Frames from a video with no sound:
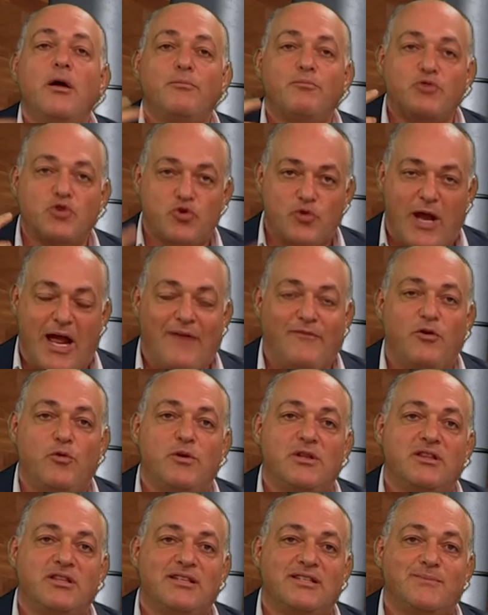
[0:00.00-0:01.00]
Travel
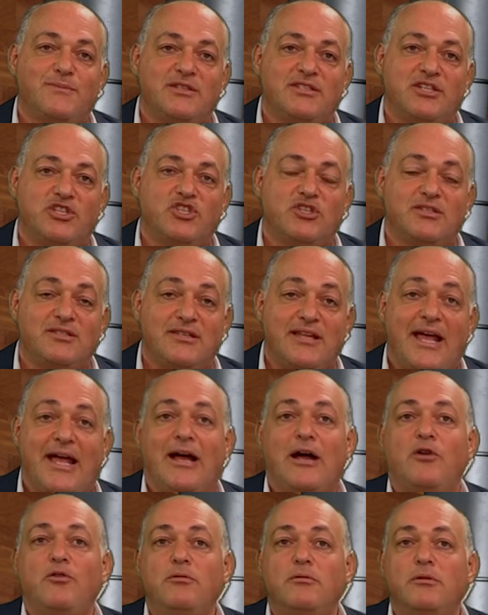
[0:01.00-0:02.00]
with dispositions
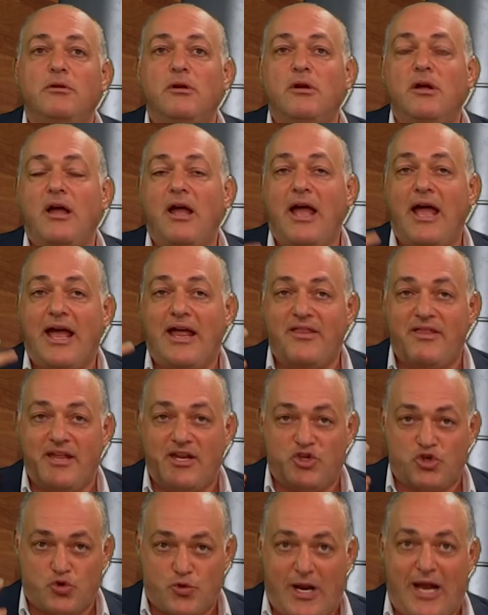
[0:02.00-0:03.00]
now, and
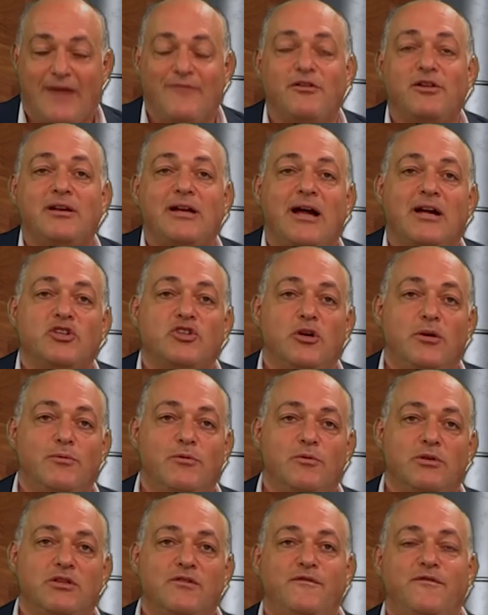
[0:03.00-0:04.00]
then travel in October
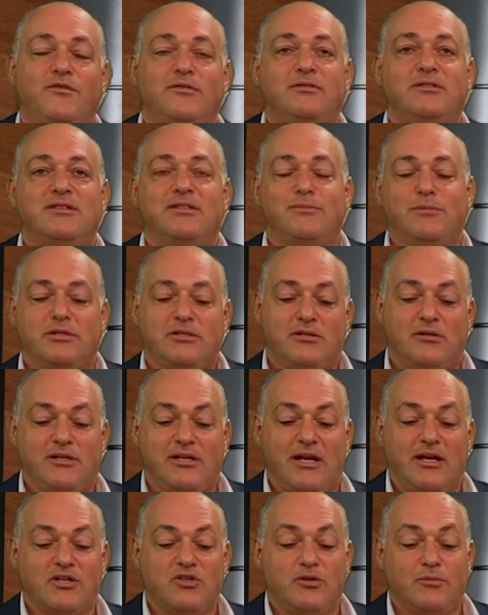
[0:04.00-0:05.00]
with the full dismissal in
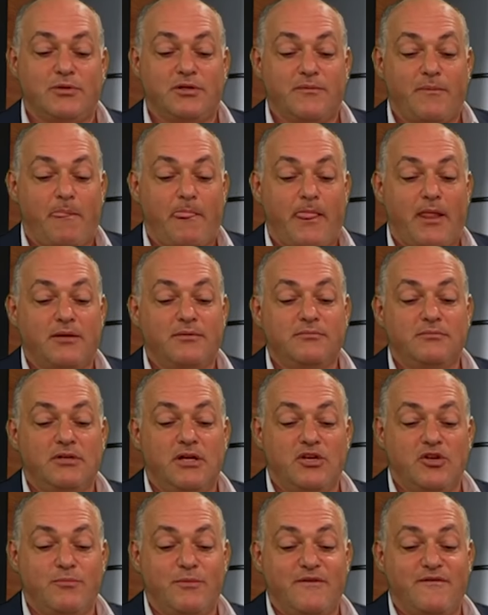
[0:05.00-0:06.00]
October.
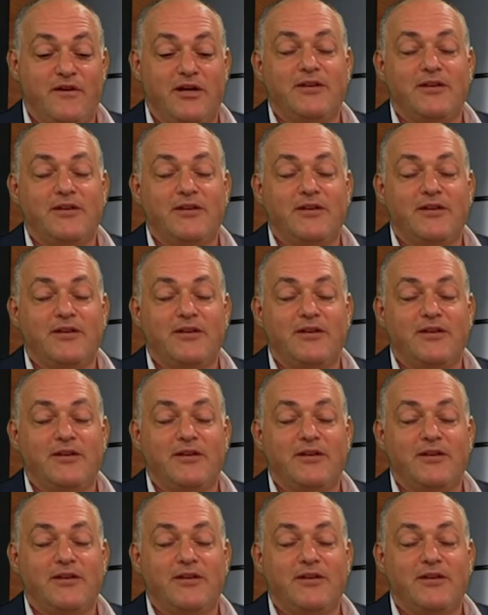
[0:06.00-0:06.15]
And you'll be fine.